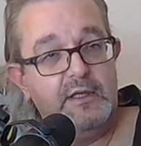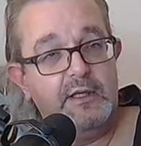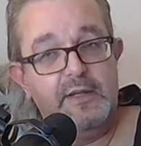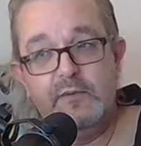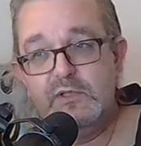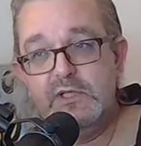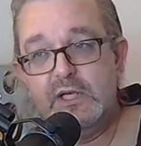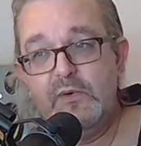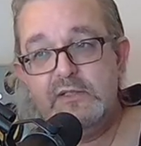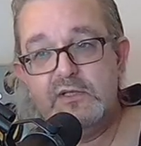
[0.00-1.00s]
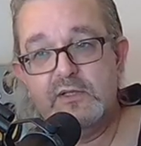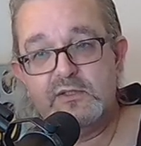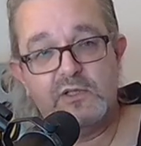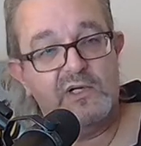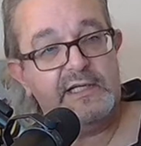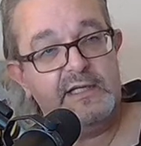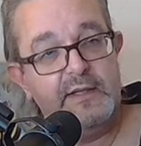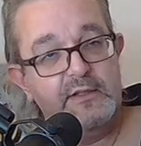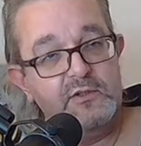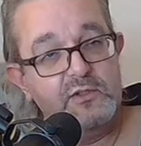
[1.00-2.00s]
And then you go into the site and
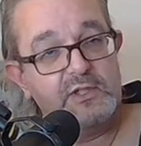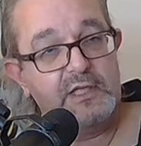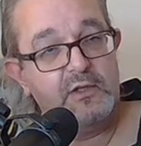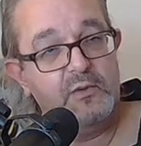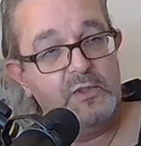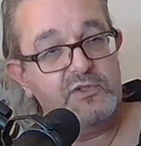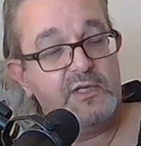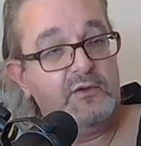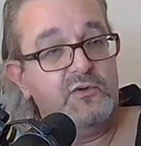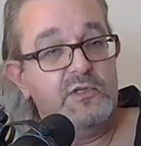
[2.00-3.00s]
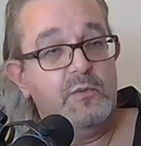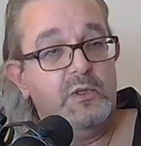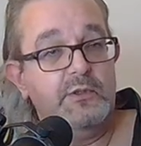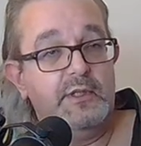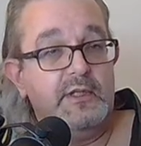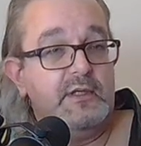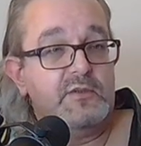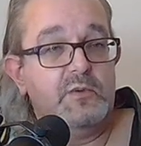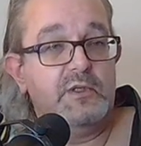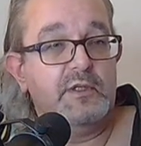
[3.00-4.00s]
then you just click on which section you want.
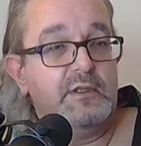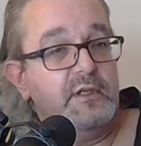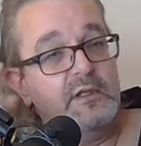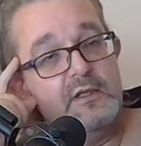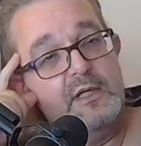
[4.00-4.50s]
That's what I'd have done.